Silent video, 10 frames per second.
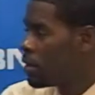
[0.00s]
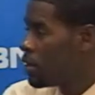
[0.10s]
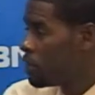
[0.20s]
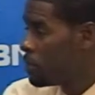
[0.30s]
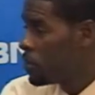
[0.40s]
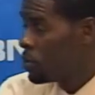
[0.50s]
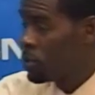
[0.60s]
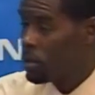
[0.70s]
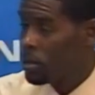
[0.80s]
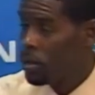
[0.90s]
love
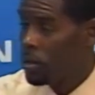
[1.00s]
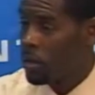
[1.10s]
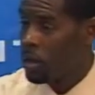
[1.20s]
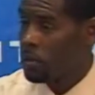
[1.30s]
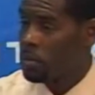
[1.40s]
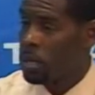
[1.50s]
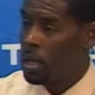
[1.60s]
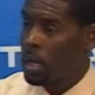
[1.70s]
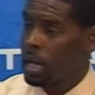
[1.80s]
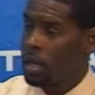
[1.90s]
food growing up,
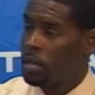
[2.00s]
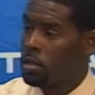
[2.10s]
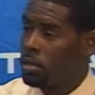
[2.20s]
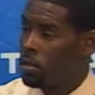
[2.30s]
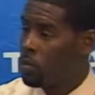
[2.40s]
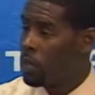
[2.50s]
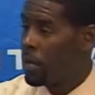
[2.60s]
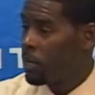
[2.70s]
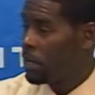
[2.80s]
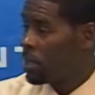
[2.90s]
and so
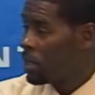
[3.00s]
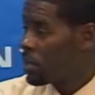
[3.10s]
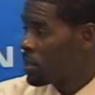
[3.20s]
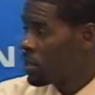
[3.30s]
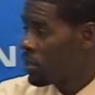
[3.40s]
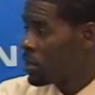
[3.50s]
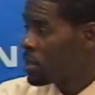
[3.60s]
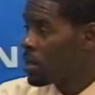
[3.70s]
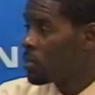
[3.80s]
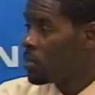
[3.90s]
my medication was
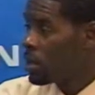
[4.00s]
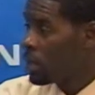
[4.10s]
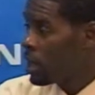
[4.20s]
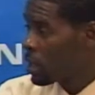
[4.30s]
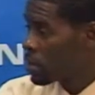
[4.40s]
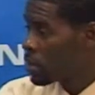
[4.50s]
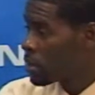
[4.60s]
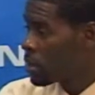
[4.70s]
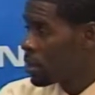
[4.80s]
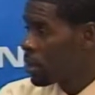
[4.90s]
some good
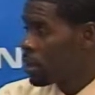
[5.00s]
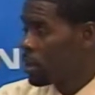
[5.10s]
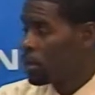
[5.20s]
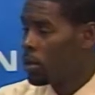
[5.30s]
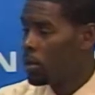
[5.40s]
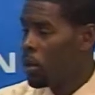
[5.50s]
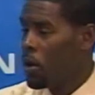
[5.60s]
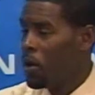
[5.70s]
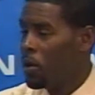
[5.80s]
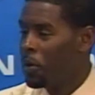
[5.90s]
licks. You know,
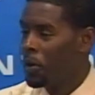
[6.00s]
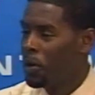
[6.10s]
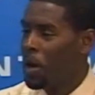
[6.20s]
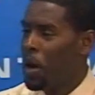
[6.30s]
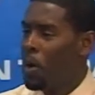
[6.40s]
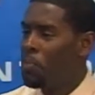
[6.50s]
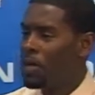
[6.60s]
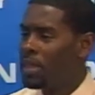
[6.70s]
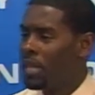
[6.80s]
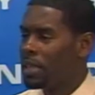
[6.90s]
but then